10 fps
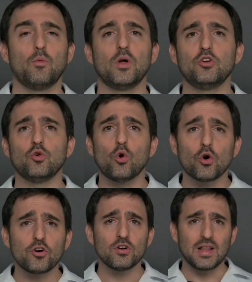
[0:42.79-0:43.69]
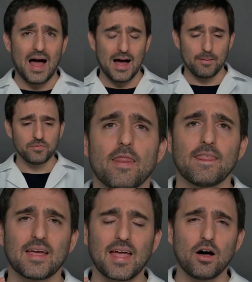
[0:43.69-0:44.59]
And when you order labs,
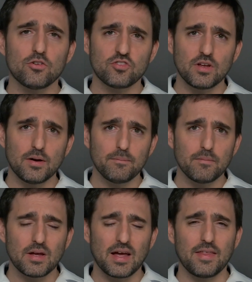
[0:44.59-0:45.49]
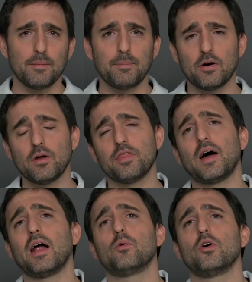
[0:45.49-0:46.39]
the calcium and the
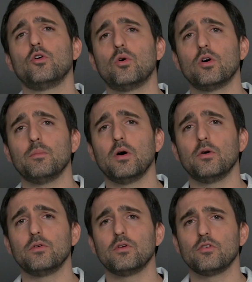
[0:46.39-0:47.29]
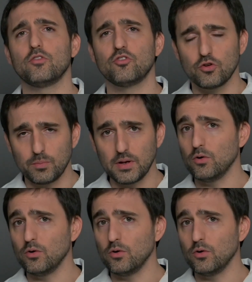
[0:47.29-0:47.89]
parathyroid hormone should be